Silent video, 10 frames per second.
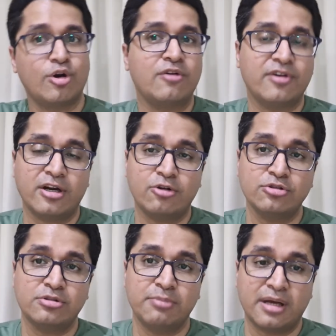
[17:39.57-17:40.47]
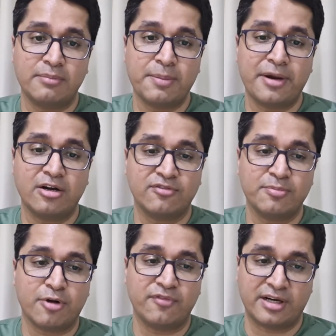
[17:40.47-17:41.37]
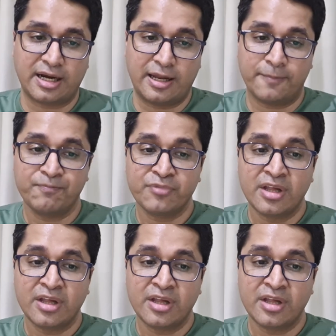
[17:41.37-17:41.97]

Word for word: not forget to become a part of the Profit Clan.